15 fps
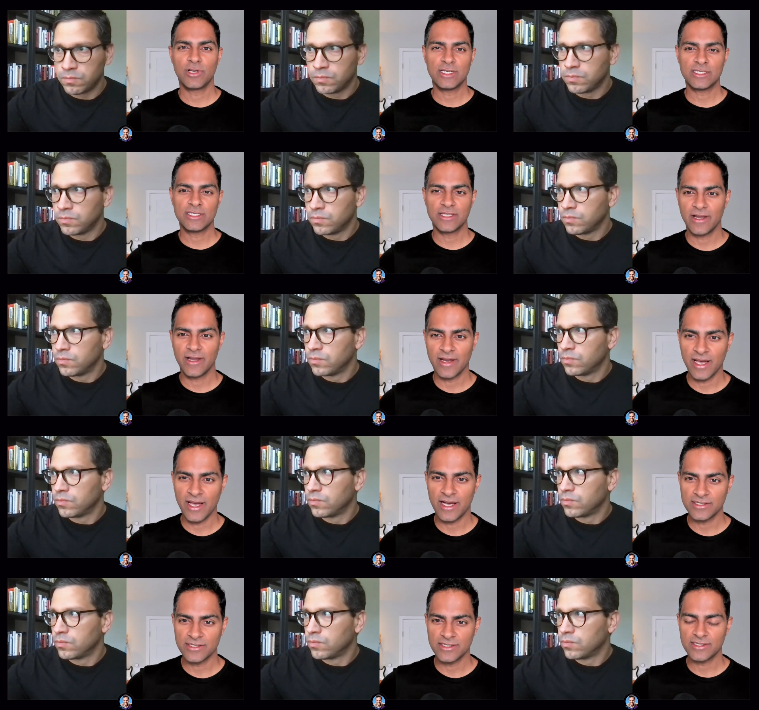Speaker 1: their A I
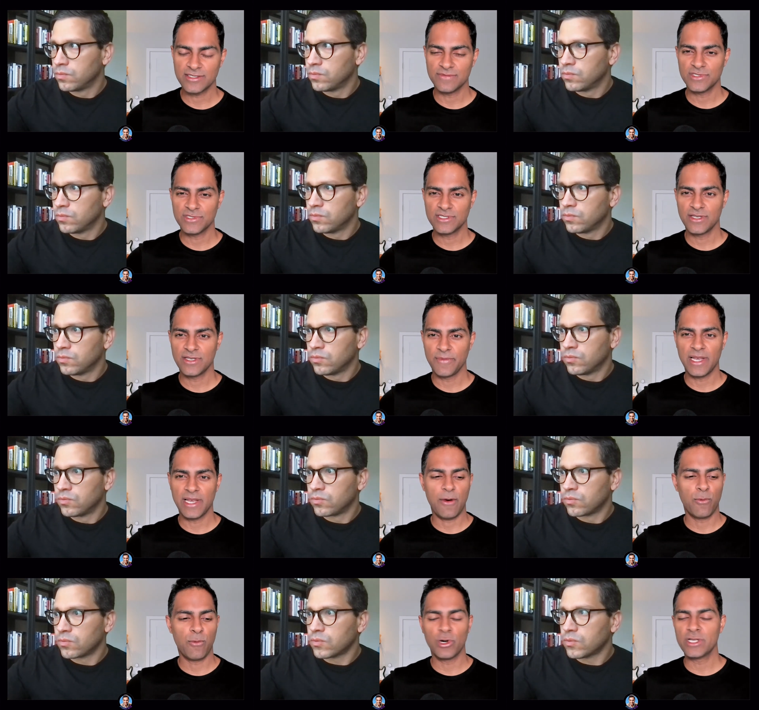systems? I mean,
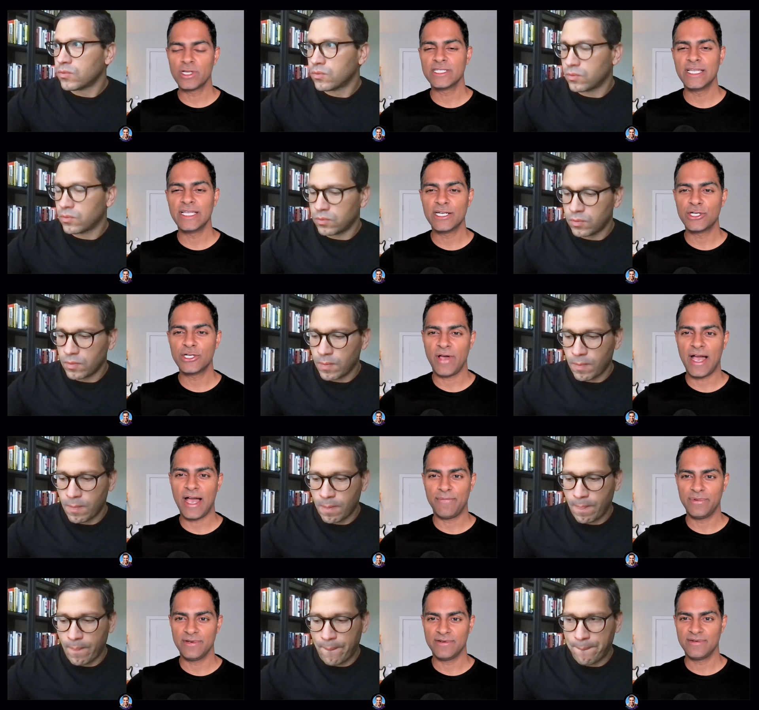what is needed to
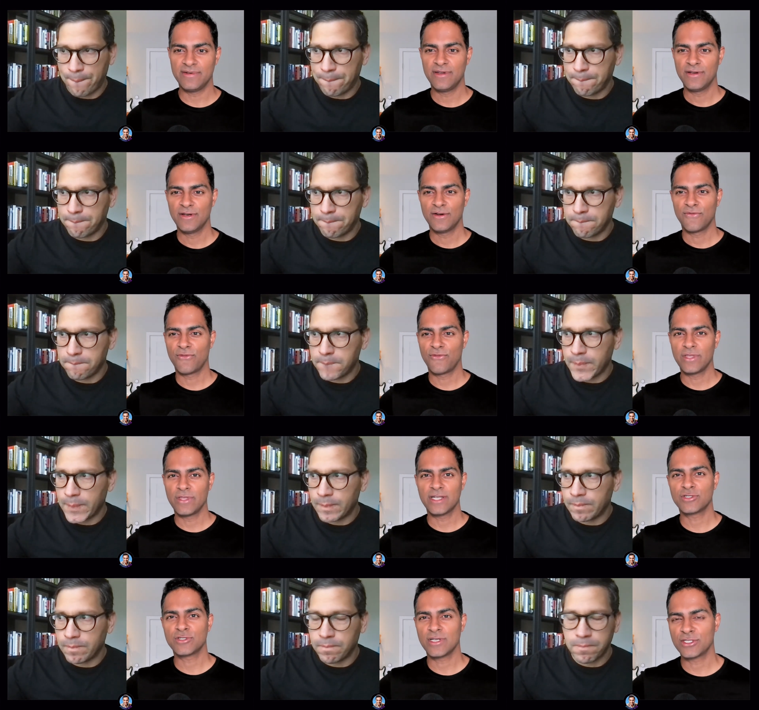happen for that
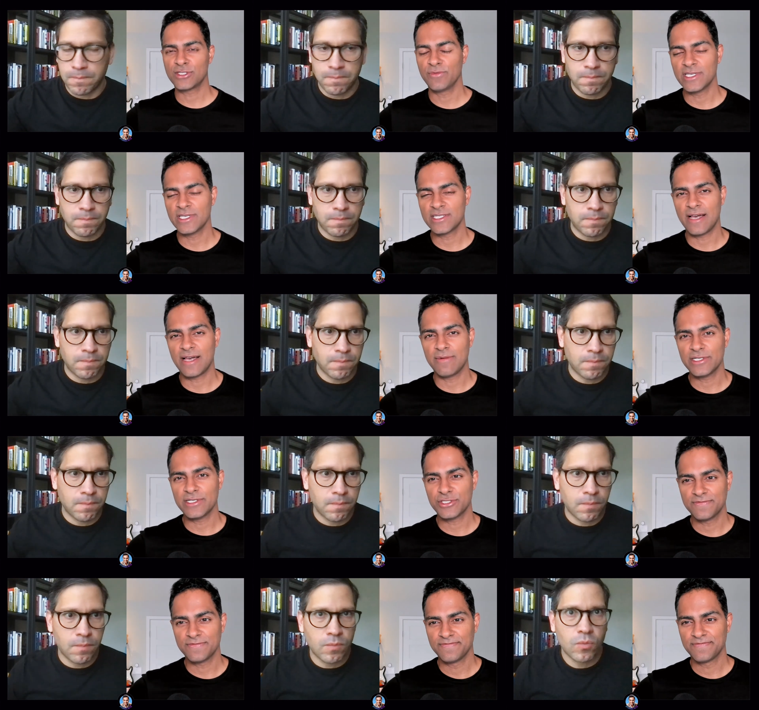trust to be established?
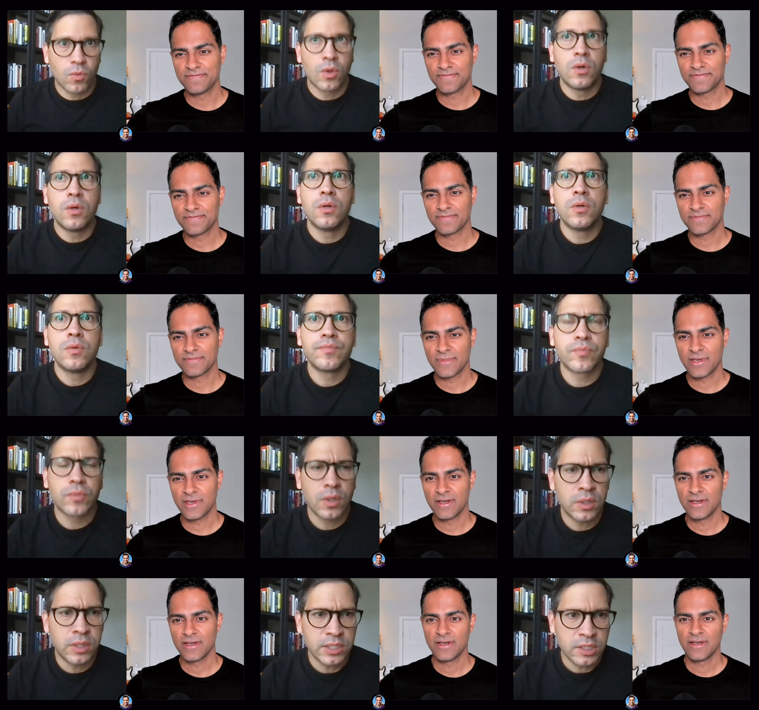
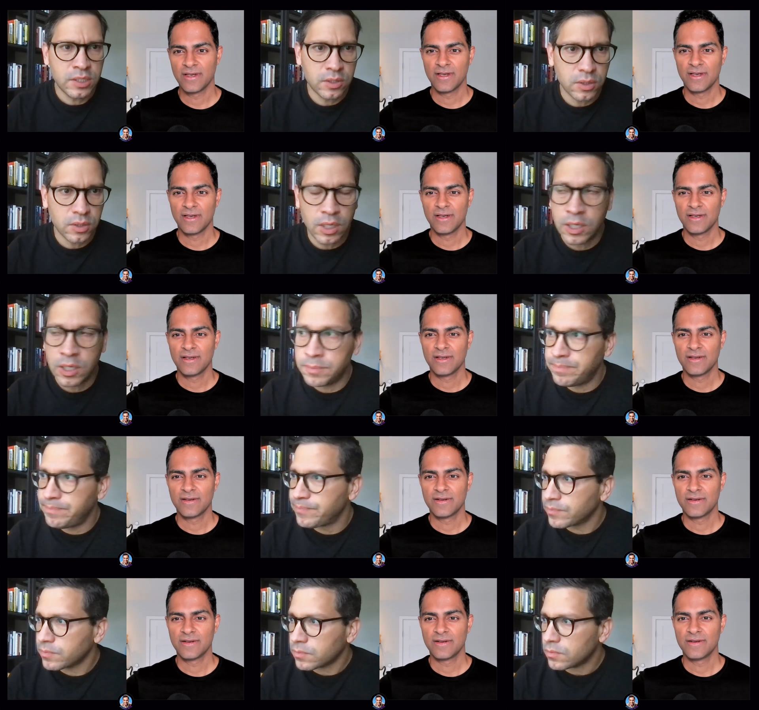
Speaker 2: Let's,
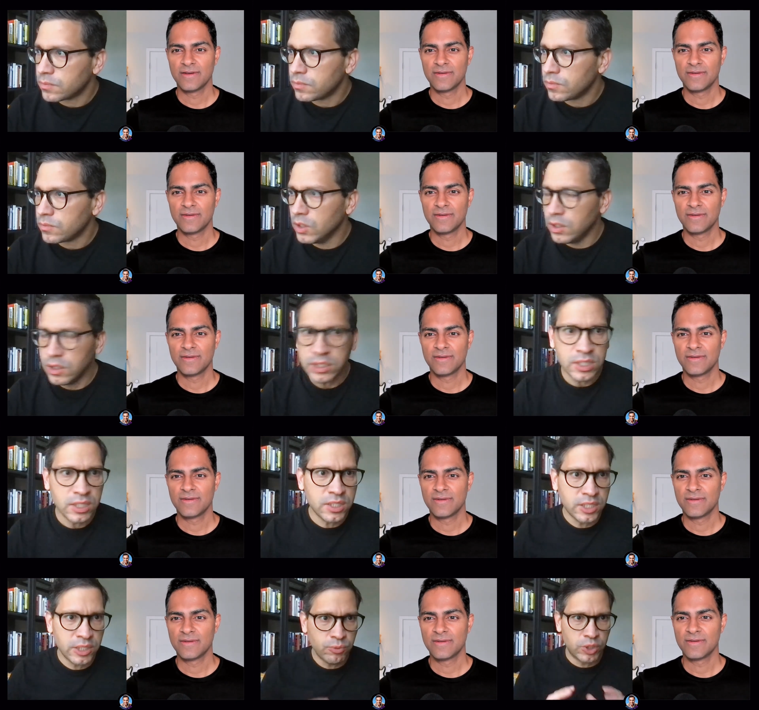um, let's
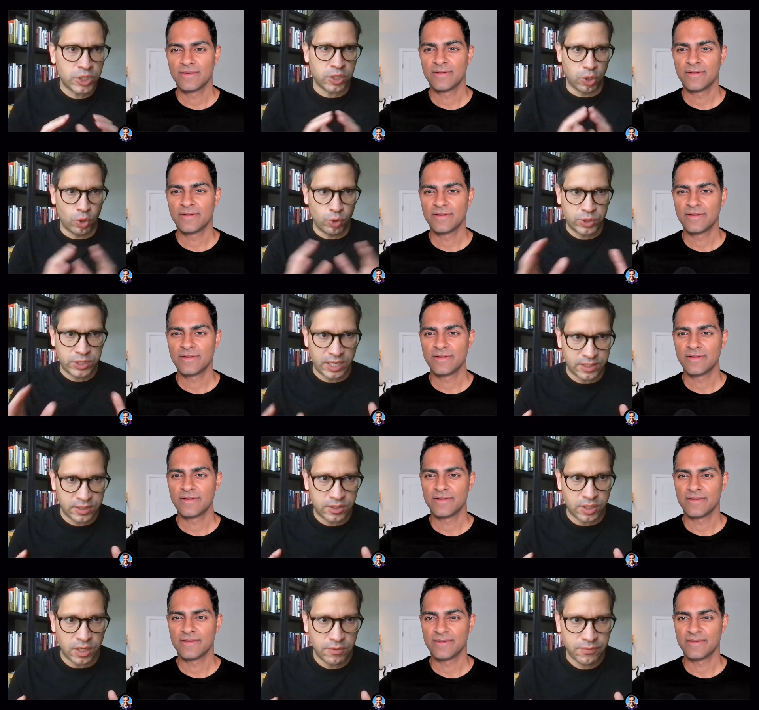distinguish low stakes
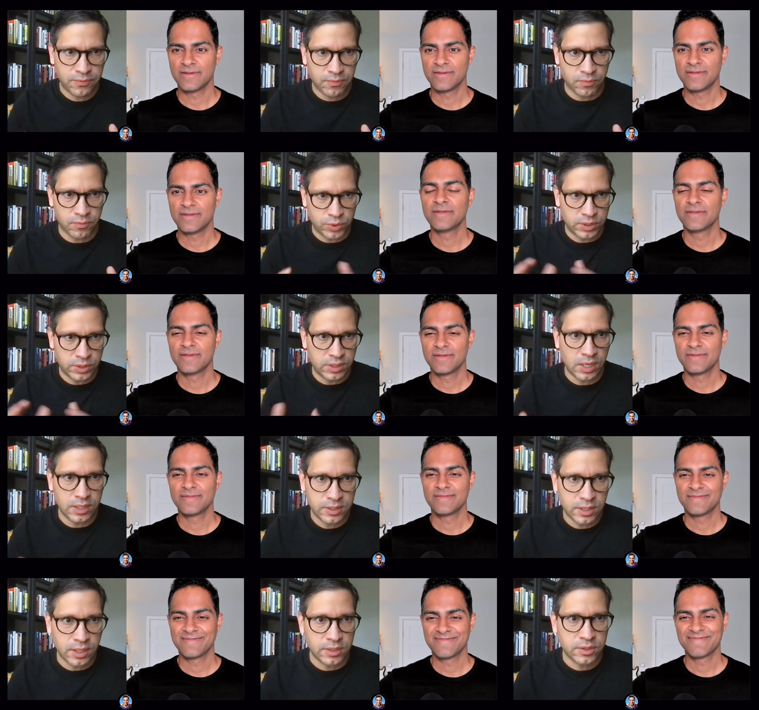stuff versus
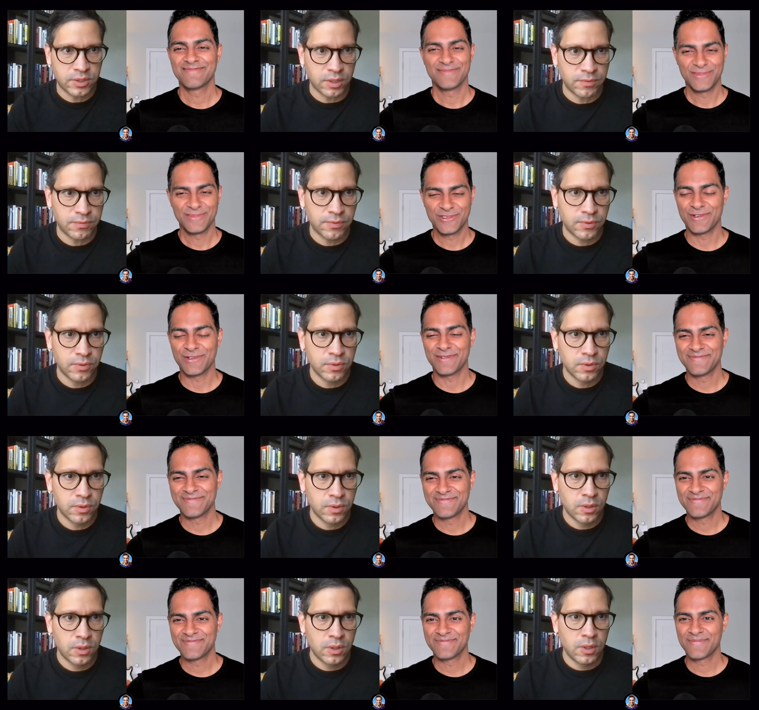high stakes stuff. Sure.
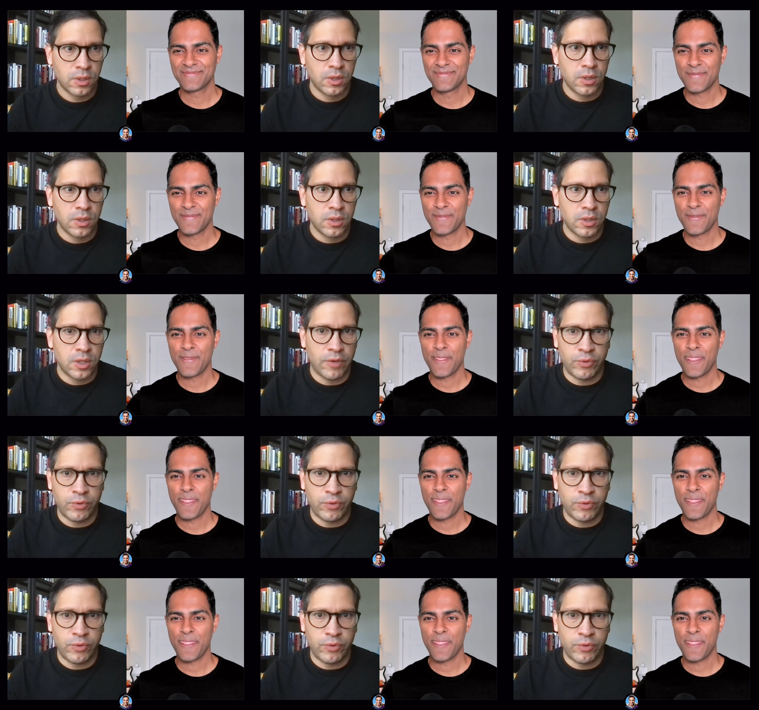If